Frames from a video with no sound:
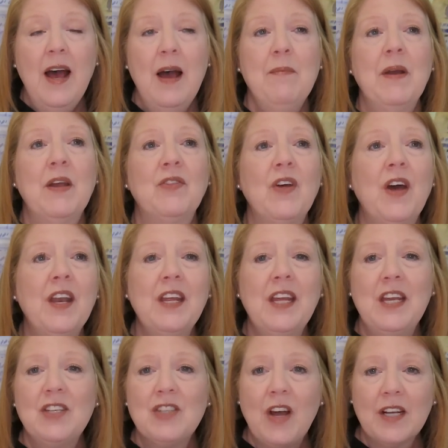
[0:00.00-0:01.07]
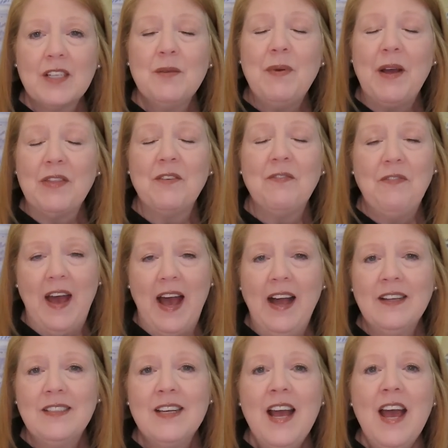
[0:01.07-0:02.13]
I thought he talked about the
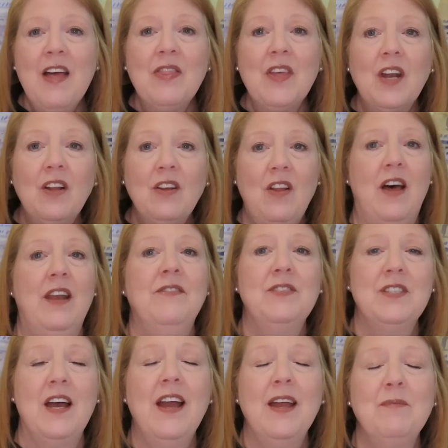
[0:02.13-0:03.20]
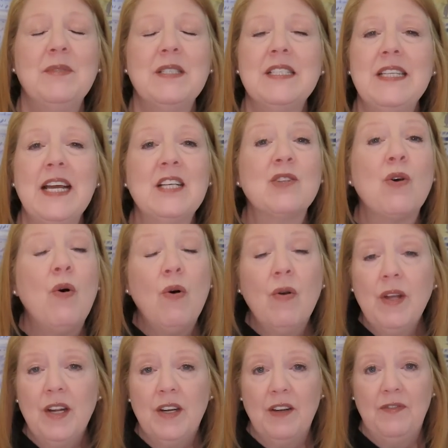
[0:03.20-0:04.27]
fact that a lot of times it takes a
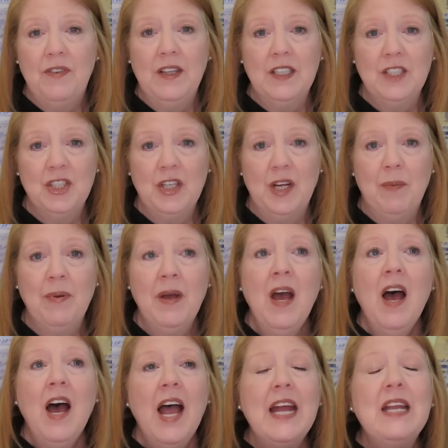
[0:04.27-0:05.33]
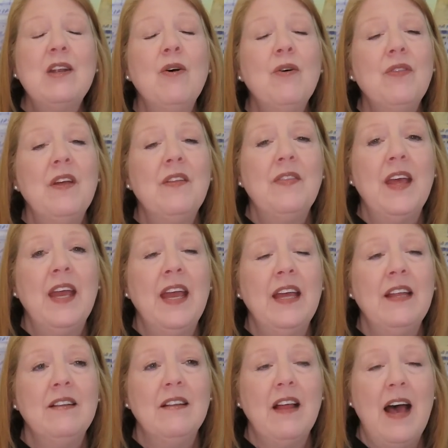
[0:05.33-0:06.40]
whole year to fill a ship. I know that
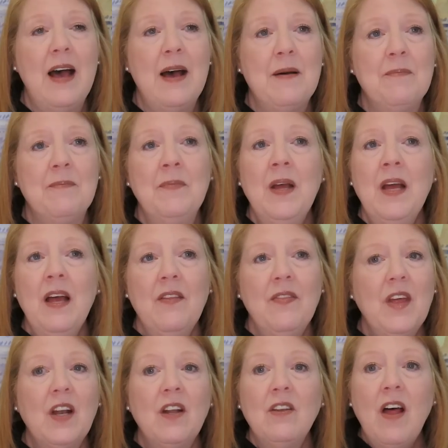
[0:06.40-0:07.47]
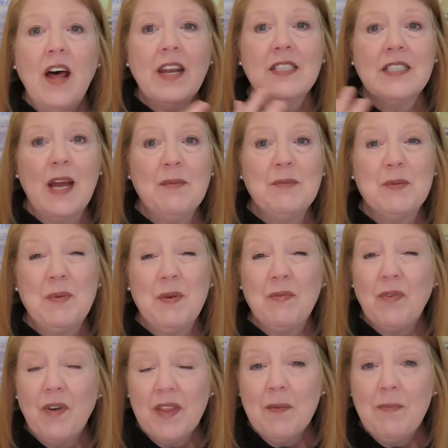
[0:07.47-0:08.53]
that a lot of times
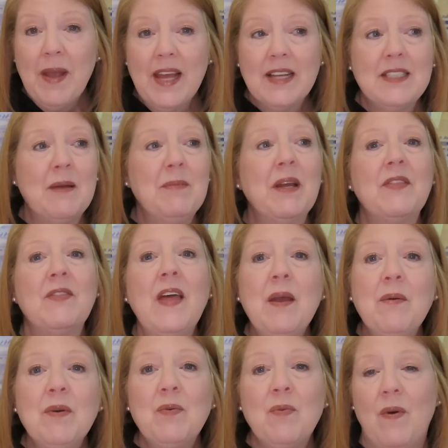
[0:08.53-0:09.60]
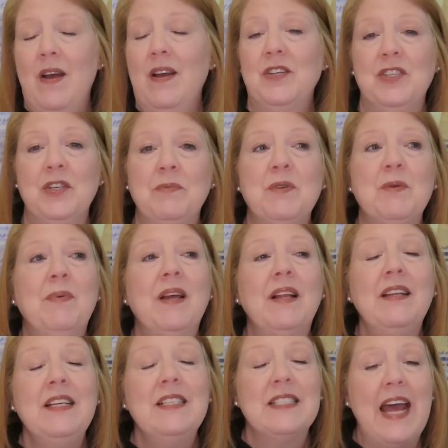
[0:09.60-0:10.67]
before the pandemic, they would want a ship to be
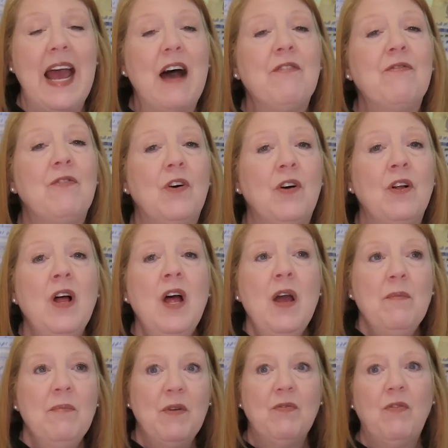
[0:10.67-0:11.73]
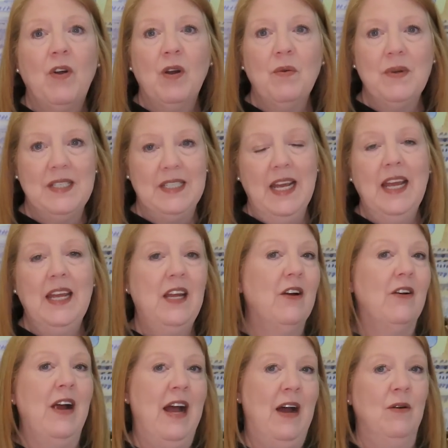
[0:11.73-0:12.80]
at least half full before it was a
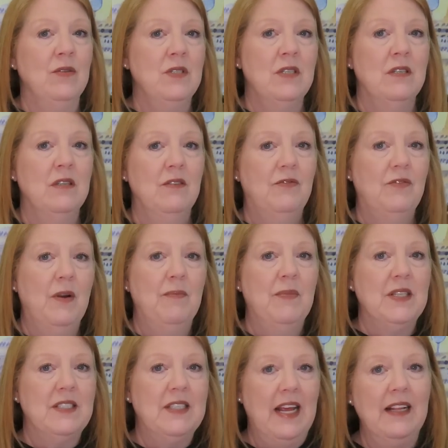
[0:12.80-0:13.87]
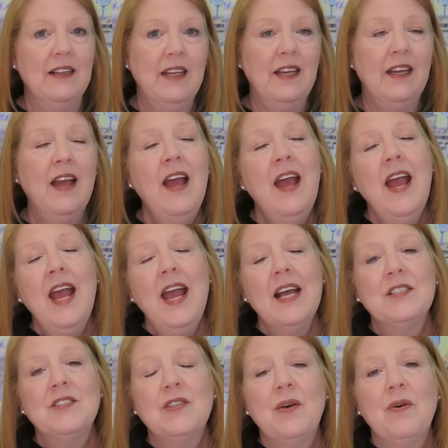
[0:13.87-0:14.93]
year out from the sailing.
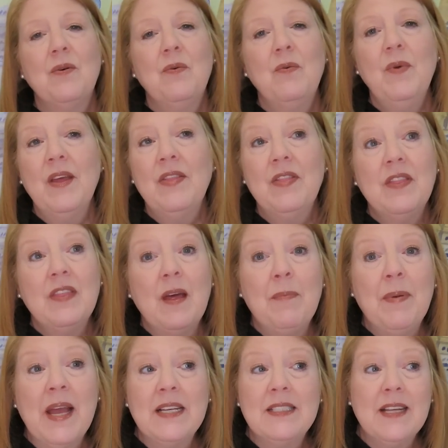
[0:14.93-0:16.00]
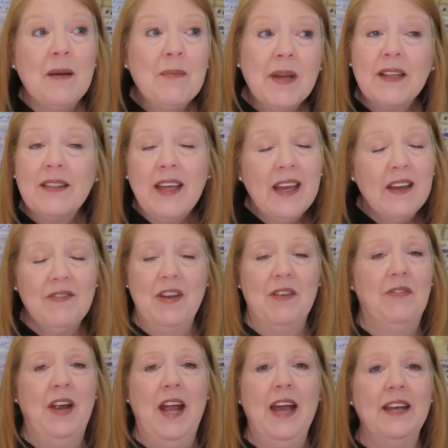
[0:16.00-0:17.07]
And so with the pandemic, they have
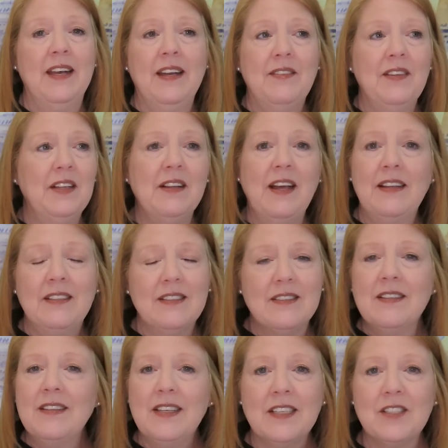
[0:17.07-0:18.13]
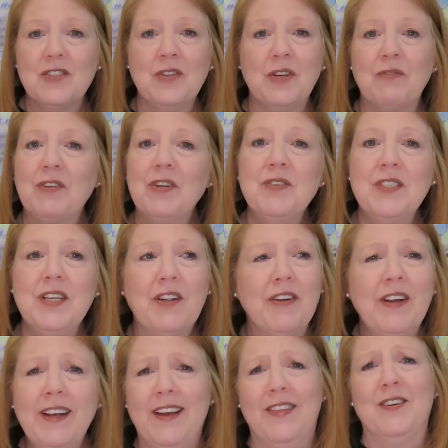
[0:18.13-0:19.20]
never had anything like this in the history of cruising,
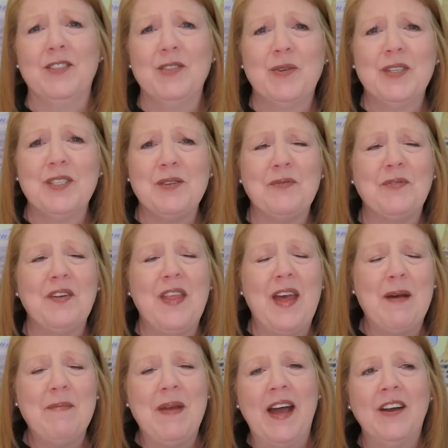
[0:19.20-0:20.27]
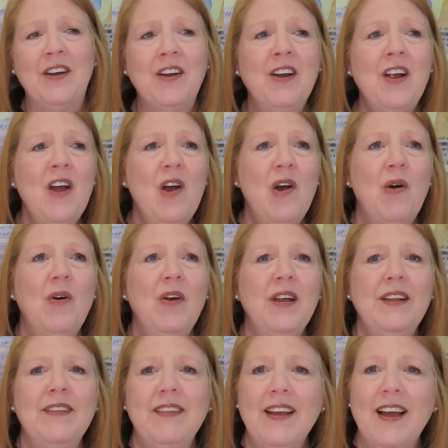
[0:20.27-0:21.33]
or any other tourism for that matter, or
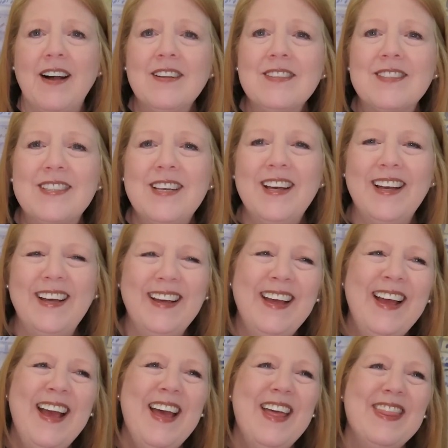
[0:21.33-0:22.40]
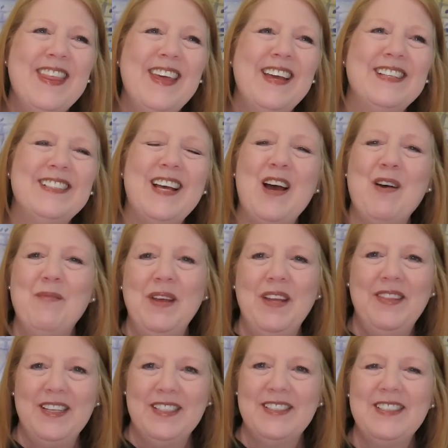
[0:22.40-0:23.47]
anything else that
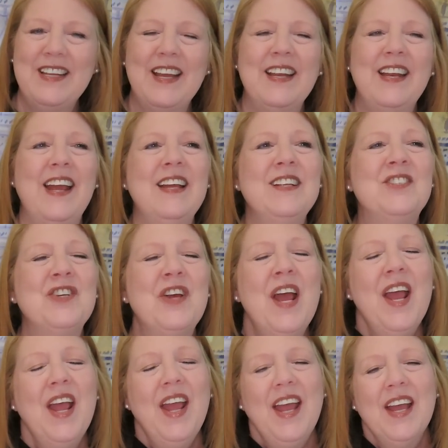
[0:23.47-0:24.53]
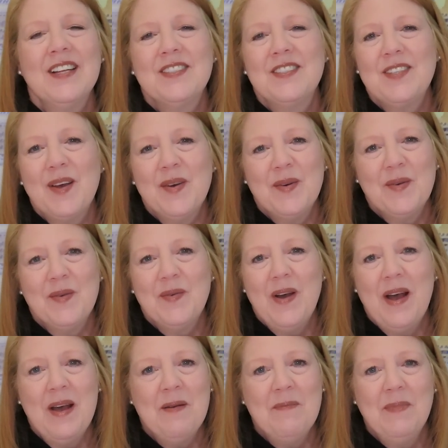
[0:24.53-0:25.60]
in this day and age. And
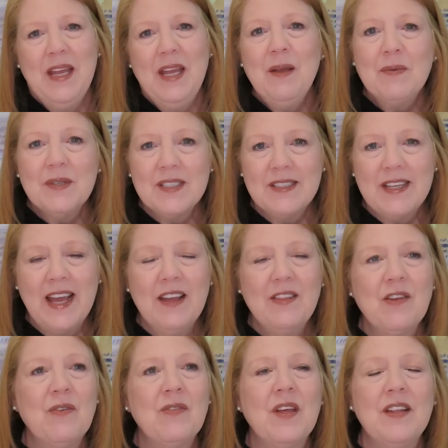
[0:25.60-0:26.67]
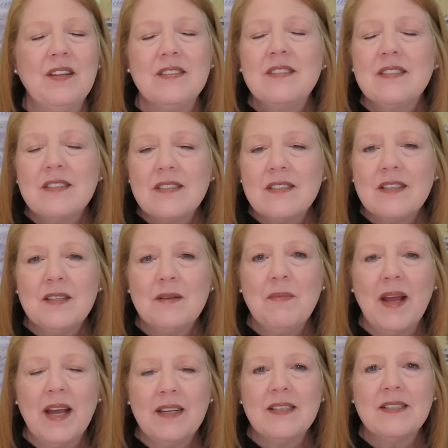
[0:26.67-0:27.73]
so he was saying, though, that since the
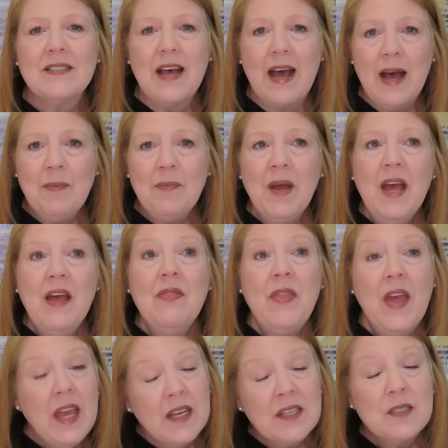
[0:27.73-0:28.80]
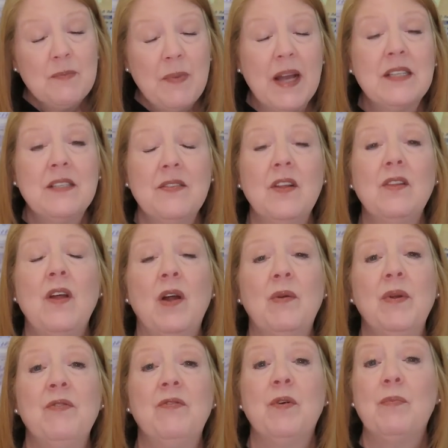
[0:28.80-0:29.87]
demand is up, they expect in the
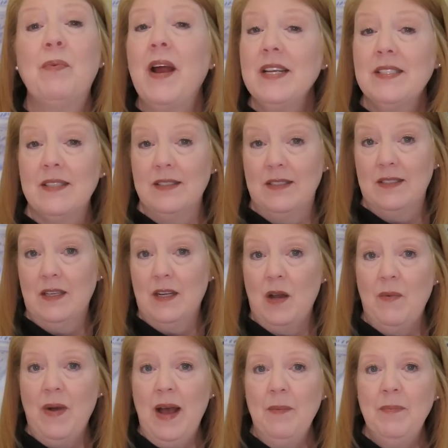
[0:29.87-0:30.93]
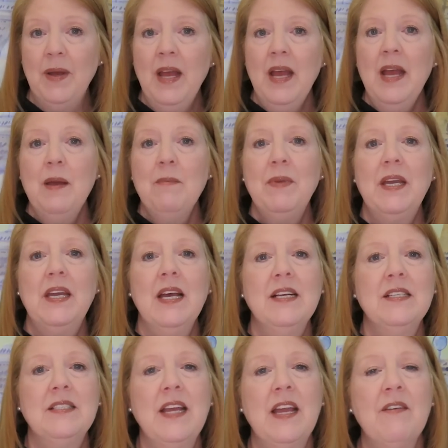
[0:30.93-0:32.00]
long run for prices to go up,
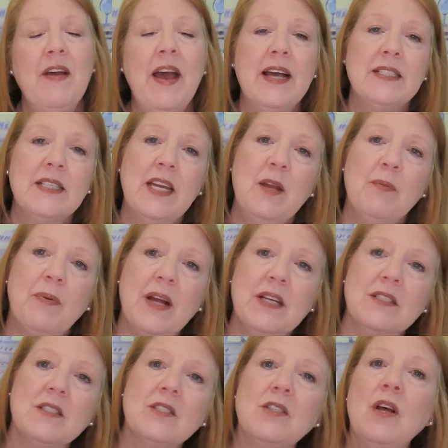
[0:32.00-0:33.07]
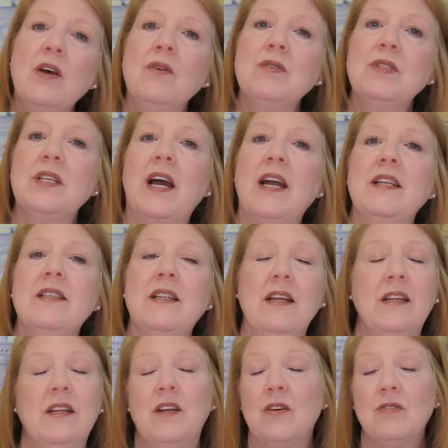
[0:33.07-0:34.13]
because they have had to keep prices low to
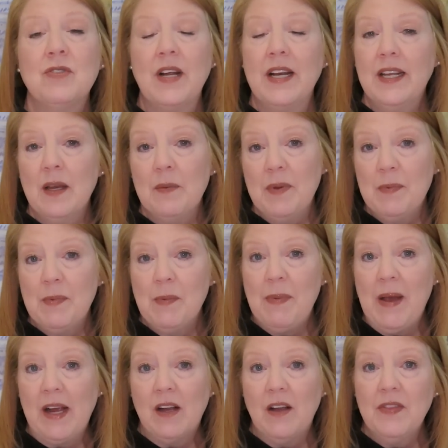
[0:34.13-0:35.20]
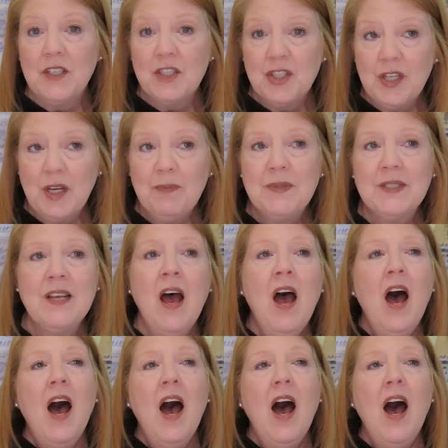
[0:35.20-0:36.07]
try to get people back on the ships.